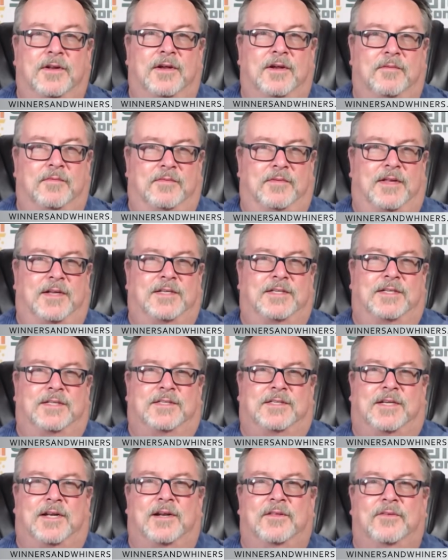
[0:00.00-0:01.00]
Uh, that's
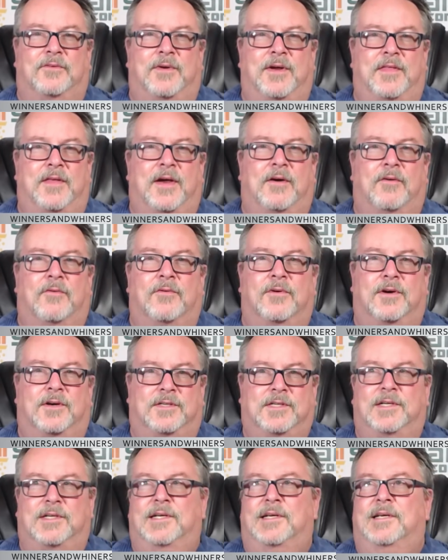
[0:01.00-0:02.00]
just kind of the way that
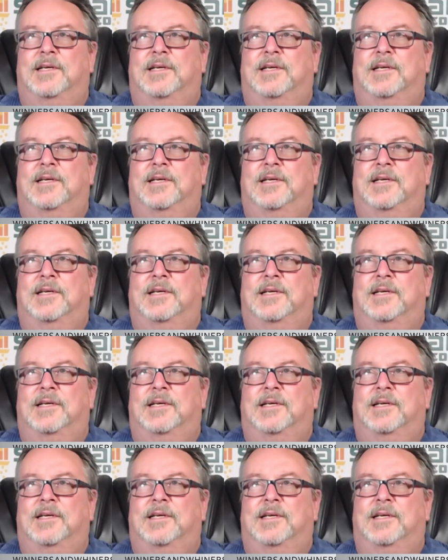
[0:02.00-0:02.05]
works.